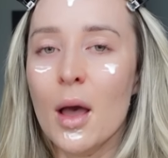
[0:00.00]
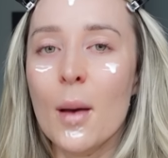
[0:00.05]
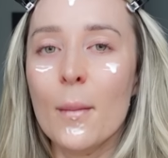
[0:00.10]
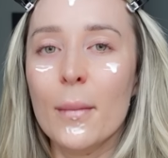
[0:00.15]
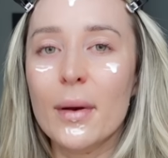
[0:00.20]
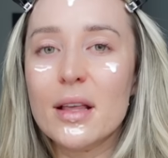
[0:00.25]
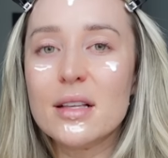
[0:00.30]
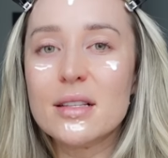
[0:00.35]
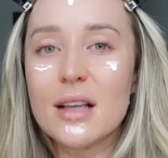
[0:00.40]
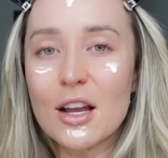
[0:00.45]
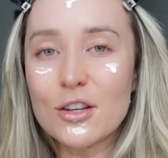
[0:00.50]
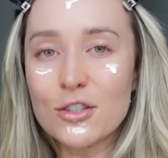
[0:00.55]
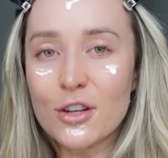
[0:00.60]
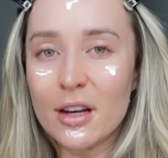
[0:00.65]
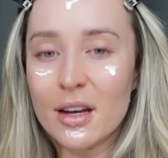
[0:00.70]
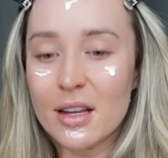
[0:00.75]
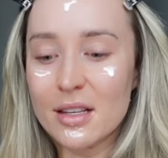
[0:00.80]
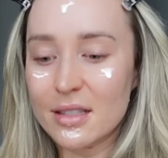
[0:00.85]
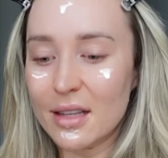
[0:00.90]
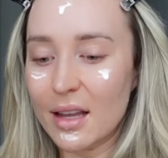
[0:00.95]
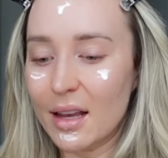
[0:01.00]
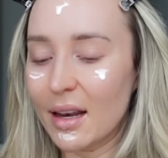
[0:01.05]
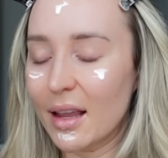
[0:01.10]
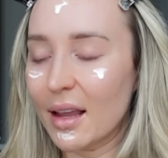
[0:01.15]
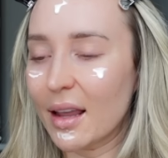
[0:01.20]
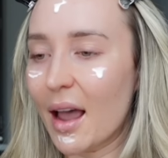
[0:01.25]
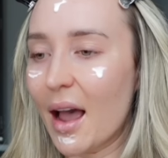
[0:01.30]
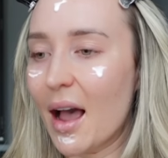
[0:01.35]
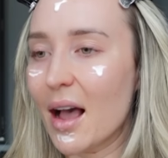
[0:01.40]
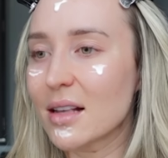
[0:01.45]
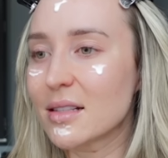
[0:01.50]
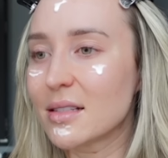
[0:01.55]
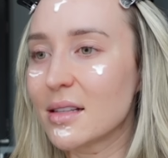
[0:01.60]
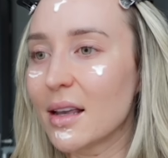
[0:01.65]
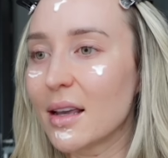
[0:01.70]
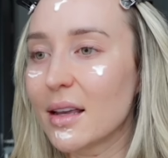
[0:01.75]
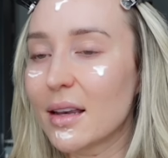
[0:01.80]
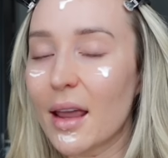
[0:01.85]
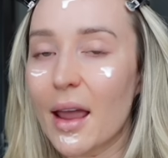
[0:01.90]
But it's actually an azelaic acid.